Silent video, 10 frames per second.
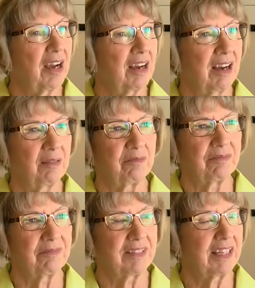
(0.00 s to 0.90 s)
Um,
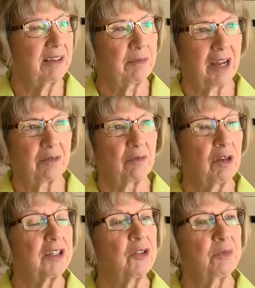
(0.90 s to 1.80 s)
think about
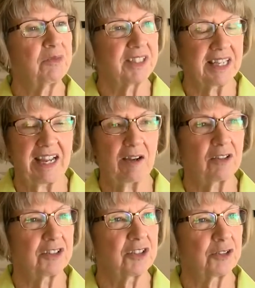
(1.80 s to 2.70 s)
what you say
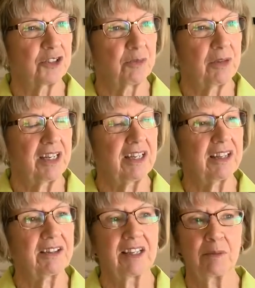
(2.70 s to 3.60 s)
on social
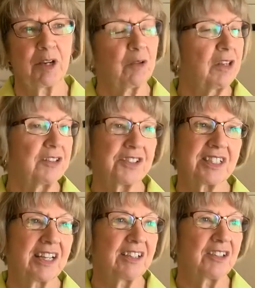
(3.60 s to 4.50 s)
media. Think about what you
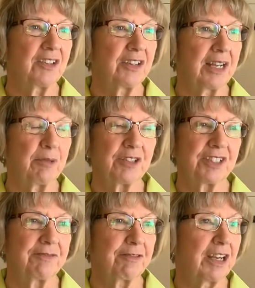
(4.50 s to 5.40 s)
say to your
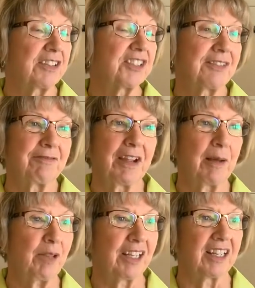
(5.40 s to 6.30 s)
neighbors and friends and
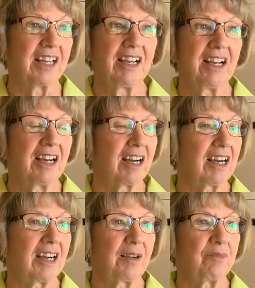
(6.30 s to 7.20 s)
family.
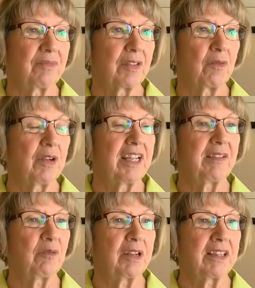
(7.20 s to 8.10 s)
Um,
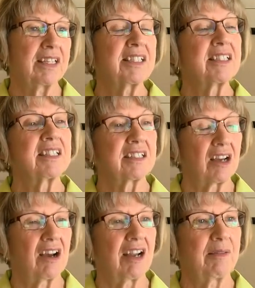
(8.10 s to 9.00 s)
we, we this is a
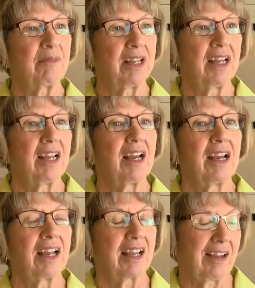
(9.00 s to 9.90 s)
time.
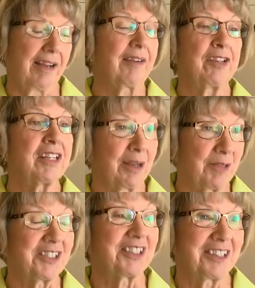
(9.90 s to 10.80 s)
Every
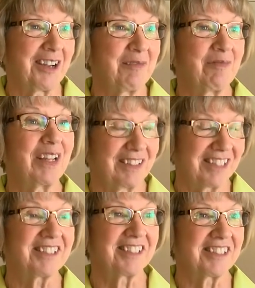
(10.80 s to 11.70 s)
time is a time, but
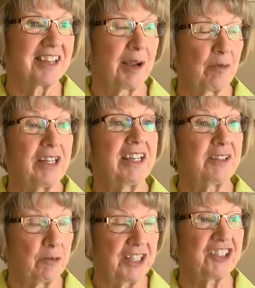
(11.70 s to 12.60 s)
this is the time we need
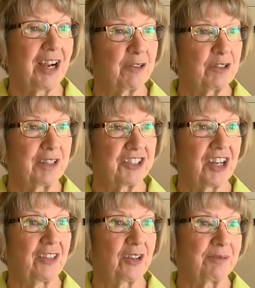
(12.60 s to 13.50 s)
to reach out to
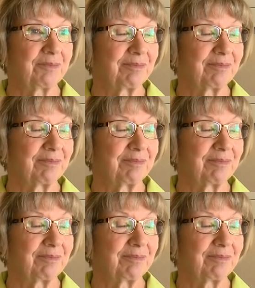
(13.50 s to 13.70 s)
each other.